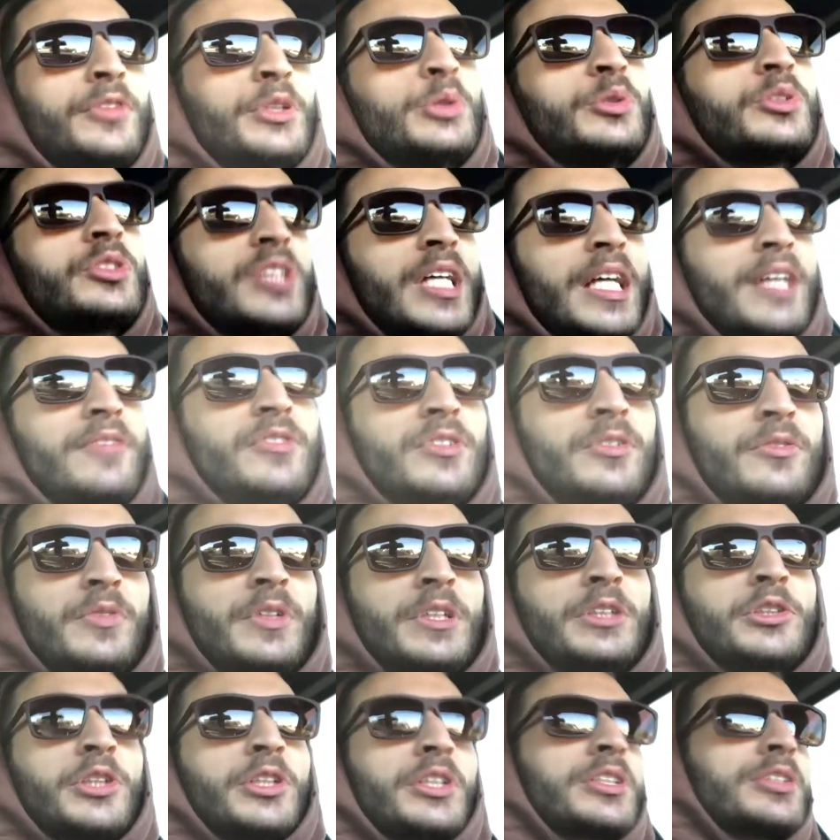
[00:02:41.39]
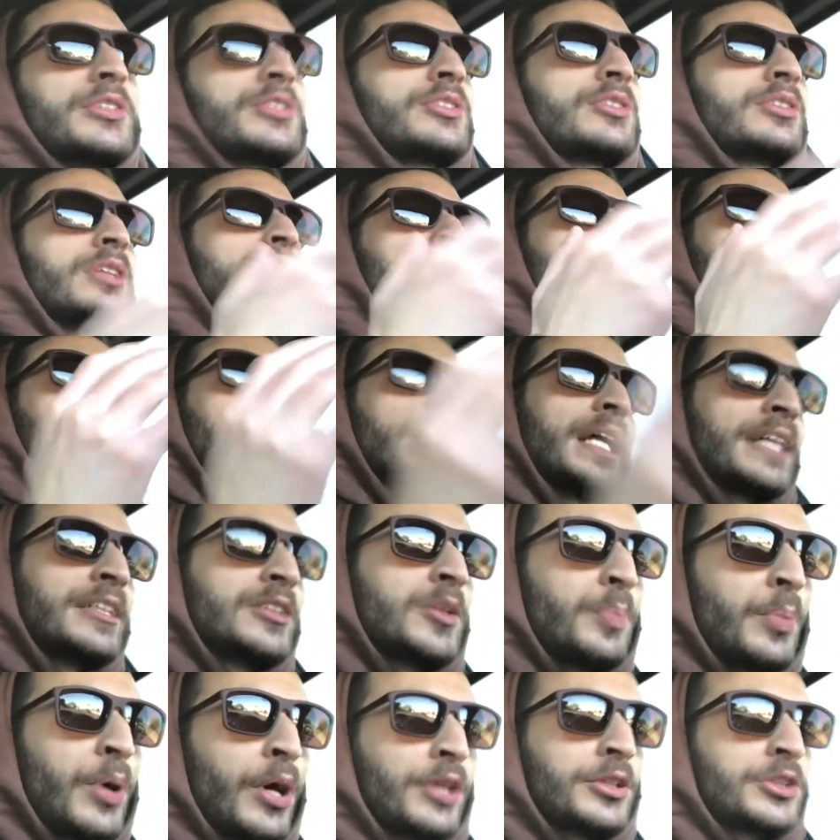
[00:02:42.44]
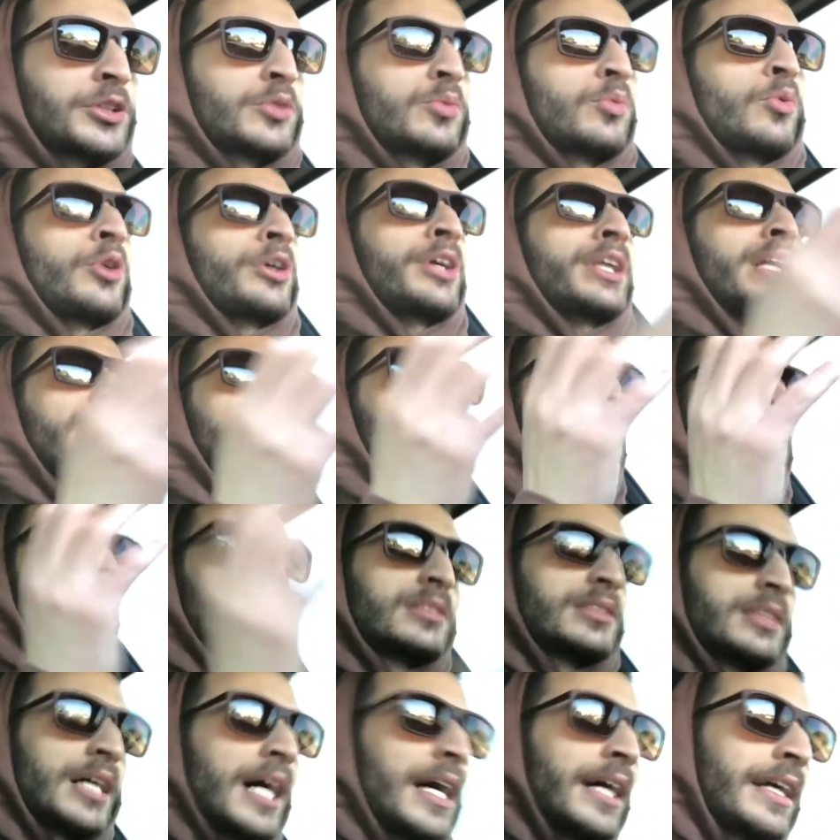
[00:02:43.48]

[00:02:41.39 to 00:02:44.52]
safety features. Lane departure warnings, side